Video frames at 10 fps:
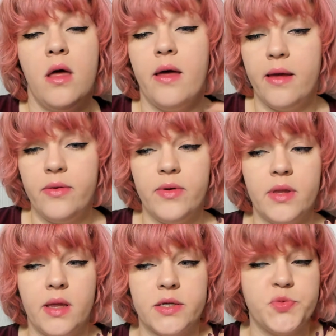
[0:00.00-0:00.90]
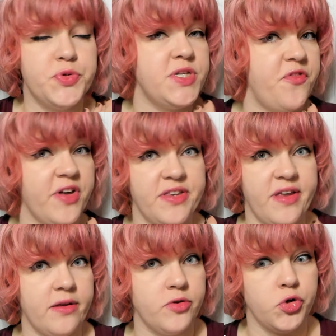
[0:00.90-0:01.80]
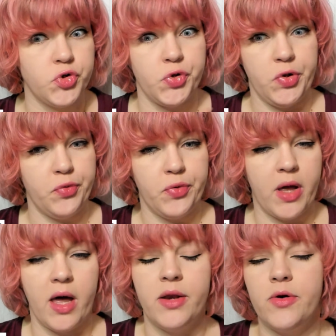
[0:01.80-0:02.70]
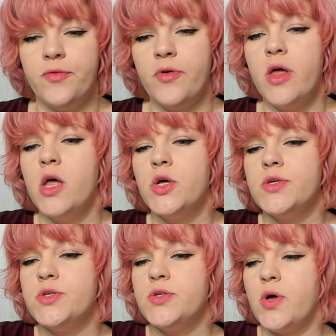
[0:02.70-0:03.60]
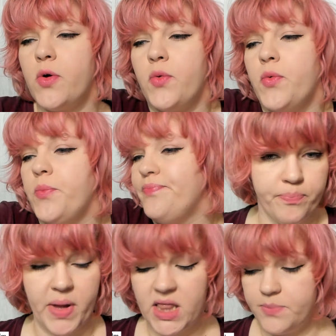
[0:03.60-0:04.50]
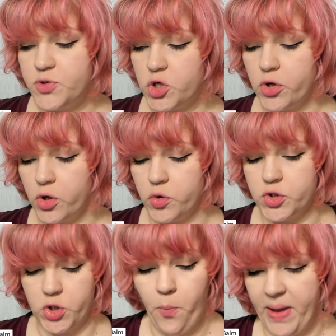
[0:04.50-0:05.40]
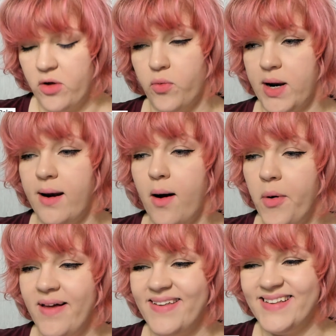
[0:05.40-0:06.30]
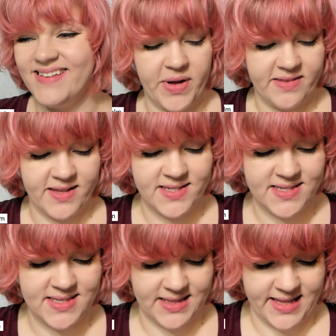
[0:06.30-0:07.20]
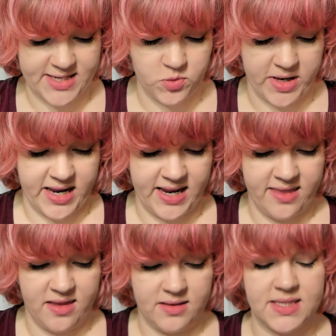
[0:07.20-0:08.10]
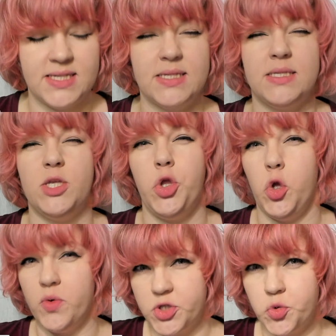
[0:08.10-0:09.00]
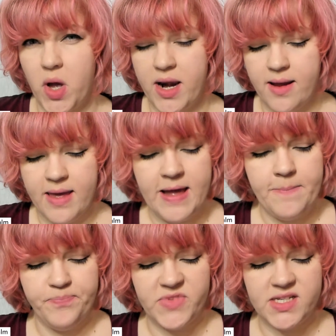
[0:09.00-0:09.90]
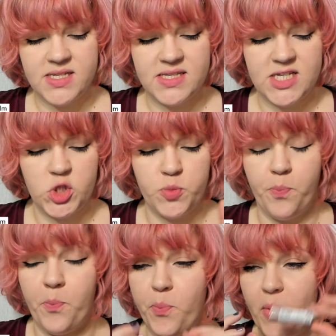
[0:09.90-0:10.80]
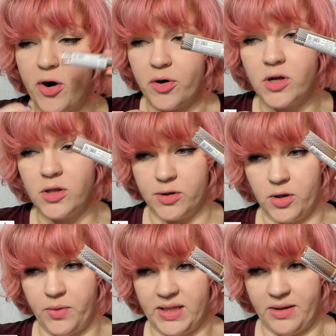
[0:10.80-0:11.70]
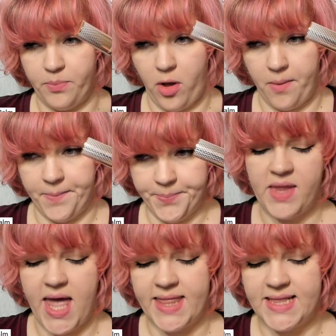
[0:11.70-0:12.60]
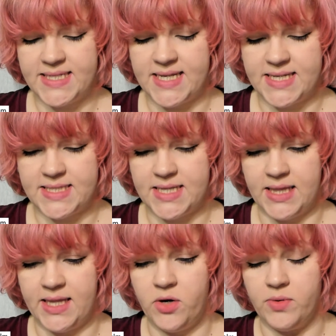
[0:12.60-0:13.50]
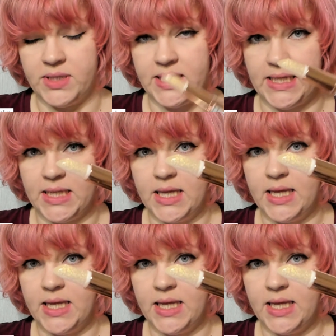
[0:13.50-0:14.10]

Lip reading: and you get like a specific tint to you, kind of. So my lips are gonna look so pink right now. But this is the last one, and I think this is the newest one. This is the Sparkle Glowy Lip Balm, and this is literally